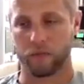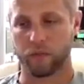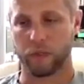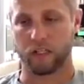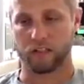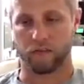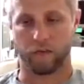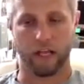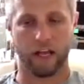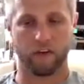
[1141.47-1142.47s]
Just because of
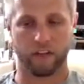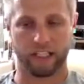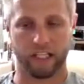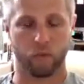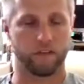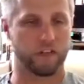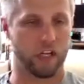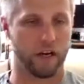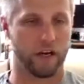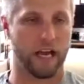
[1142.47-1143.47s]
everything that we've
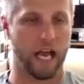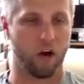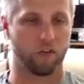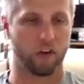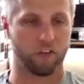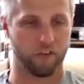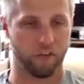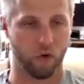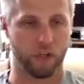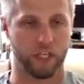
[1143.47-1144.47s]
done now for a
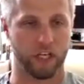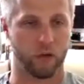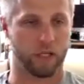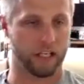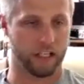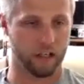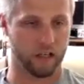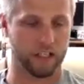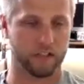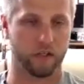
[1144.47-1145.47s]
full year. We got a
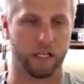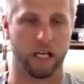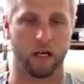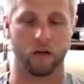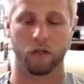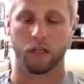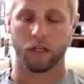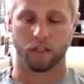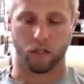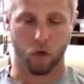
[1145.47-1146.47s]
year into it now.
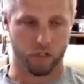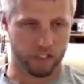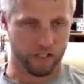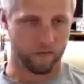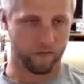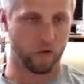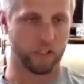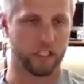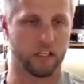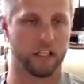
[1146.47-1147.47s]
The coaches have a
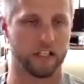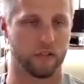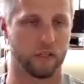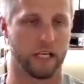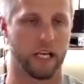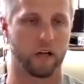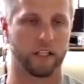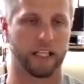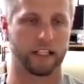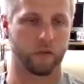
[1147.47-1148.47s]
full year into it now.
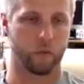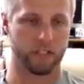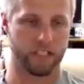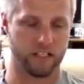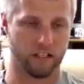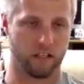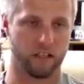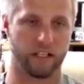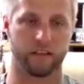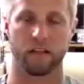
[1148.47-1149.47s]
They got their one season
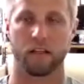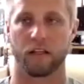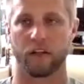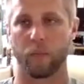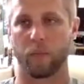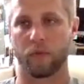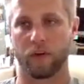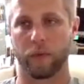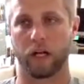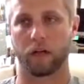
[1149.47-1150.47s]
underneath
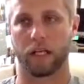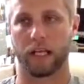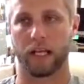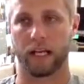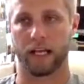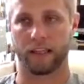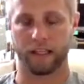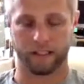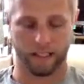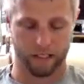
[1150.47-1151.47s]
their belt. And I
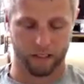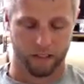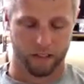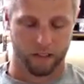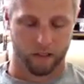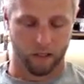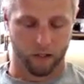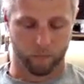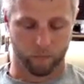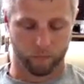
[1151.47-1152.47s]
think that
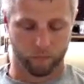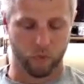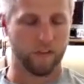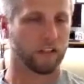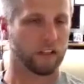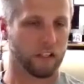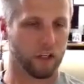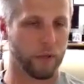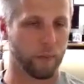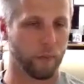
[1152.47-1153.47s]
we have a
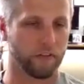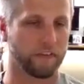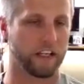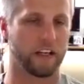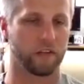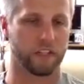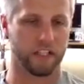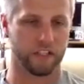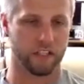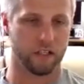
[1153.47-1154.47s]
little bit more figured out
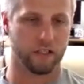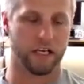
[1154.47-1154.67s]
this year.